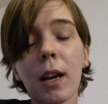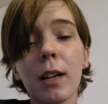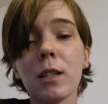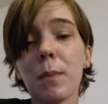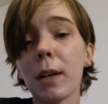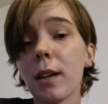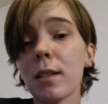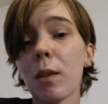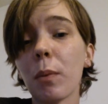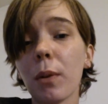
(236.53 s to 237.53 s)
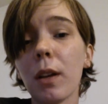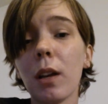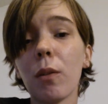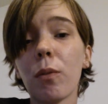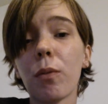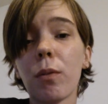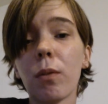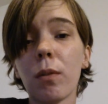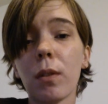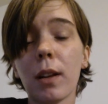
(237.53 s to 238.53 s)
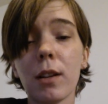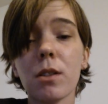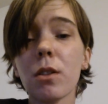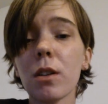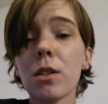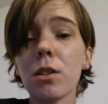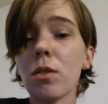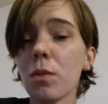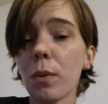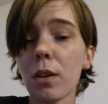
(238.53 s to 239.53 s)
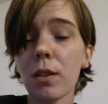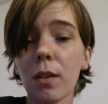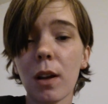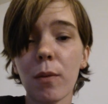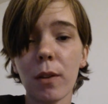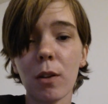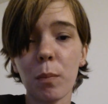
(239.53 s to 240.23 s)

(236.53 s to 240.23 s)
And it's because I believe that as Christians we are to love other